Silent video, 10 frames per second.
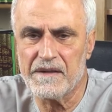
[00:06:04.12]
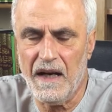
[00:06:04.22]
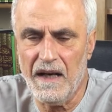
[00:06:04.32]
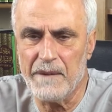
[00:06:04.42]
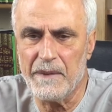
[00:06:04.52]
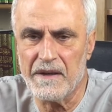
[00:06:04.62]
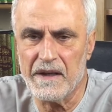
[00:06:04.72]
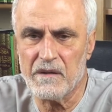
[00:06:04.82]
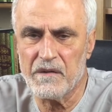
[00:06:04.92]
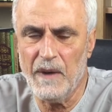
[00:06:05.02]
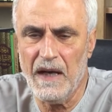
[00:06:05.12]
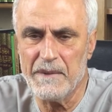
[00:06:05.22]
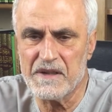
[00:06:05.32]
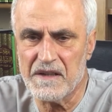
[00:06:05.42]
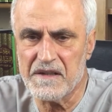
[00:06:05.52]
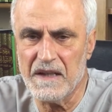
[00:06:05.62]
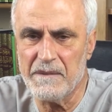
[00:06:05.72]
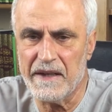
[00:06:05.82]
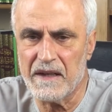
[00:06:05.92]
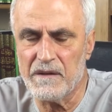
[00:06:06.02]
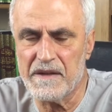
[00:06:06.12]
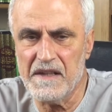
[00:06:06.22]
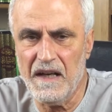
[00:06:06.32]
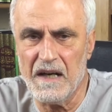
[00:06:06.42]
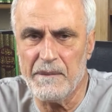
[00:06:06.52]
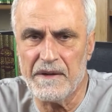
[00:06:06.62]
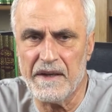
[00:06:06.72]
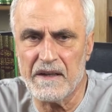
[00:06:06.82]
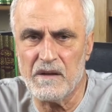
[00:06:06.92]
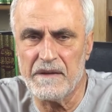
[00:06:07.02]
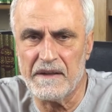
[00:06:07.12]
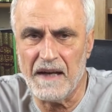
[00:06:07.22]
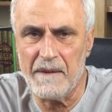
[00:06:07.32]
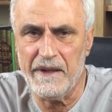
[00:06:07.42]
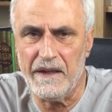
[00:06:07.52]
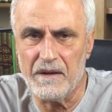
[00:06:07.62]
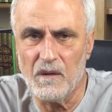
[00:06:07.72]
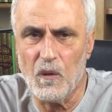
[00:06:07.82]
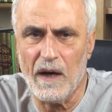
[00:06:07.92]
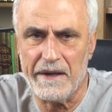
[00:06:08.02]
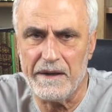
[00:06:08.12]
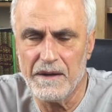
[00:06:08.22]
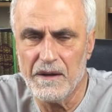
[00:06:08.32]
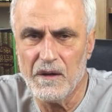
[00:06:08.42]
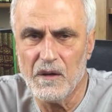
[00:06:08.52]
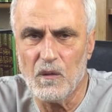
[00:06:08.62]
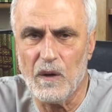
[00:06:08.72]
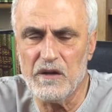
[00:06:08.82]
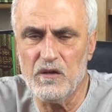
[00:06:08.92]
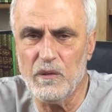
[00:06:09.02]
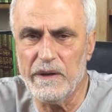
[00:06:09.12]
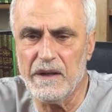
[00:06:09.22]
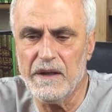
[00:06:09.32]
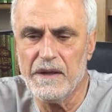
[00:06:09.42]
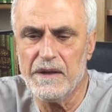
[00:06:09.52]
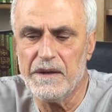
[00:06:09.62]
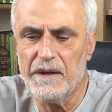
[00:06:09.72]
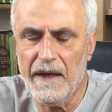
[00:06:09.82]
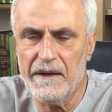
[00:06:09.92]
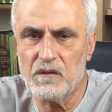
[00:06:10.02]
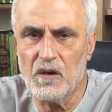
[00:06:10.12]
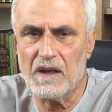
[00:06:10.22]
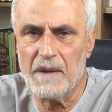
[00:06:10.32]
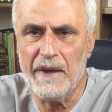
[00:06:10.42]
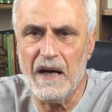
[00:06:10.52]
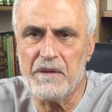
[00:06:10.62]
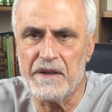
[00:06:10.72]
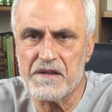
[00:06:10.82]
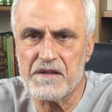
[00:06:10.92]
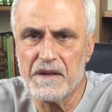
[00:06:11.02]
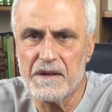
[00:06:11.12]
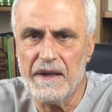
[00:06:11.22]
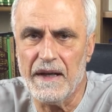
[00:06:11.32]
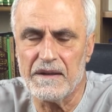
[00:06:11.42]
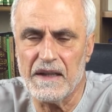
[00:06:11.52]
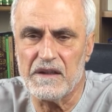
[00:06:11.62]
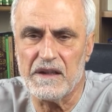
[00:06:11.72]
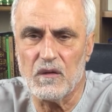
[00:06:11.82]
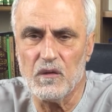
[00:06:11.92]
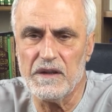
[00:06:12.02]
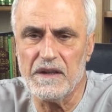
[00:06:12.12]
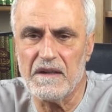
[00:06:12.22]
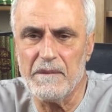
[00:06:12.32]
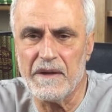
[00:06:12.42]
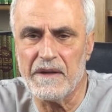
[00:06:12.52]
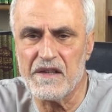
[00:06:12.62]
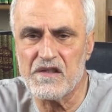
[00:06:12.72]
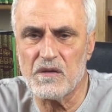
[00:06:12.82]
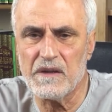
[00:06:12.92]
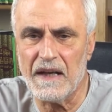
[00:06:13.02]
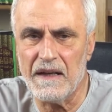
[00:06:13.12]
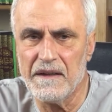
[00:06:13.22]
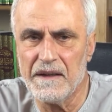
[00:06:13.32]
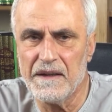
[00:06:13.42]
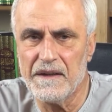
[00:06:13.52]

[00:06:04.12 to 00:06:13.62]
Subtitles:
Sahaba, the era of Muhammad sallallahu alaihi wasallam, the era of the Sahaba, the era of the Tabi'een. Why? Why do we talk about this and not including them in the historical